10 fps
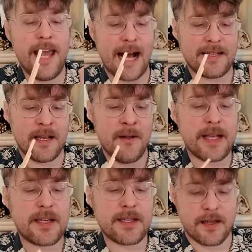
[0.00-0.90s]
yes.
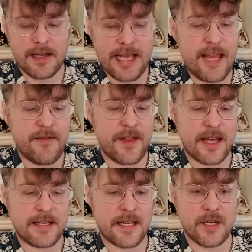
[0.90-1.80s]
This is leave
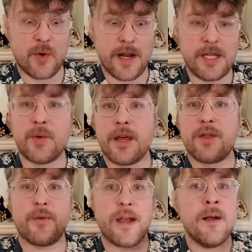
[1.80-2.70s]
this in
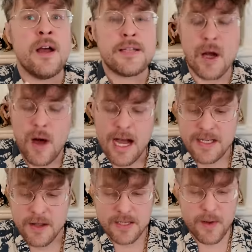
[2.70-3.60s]
2023. So I
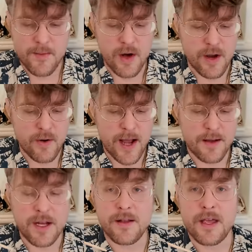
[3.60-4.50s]
saw this meme going
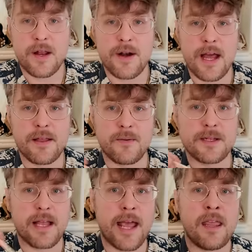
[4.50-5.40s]
around on the internet that
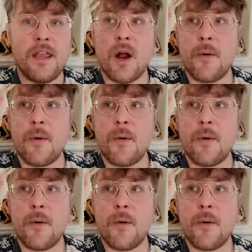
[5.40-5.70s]
was like, you